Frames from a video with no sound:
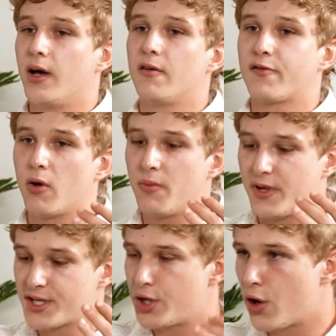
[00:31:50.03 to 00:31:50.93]
from
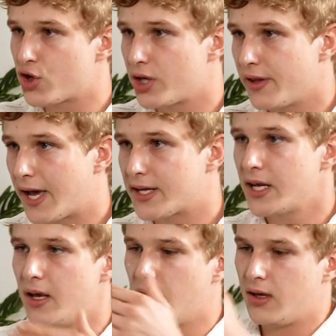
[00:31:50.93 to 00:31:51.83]
this notion that
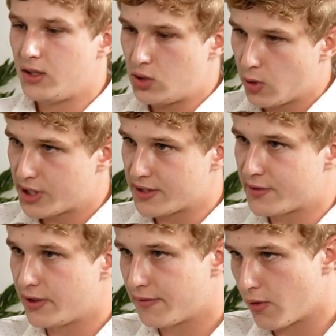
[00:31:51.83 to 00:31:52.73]
you are
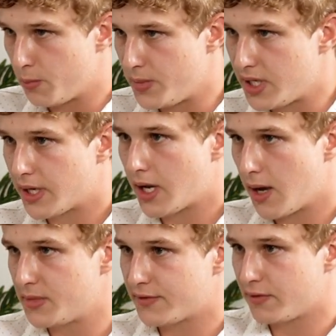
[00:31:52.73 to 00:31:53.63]
different from me and
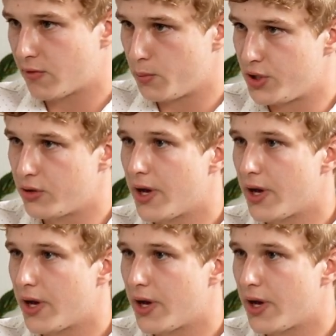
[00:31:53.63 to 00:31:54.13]
I'm different from you,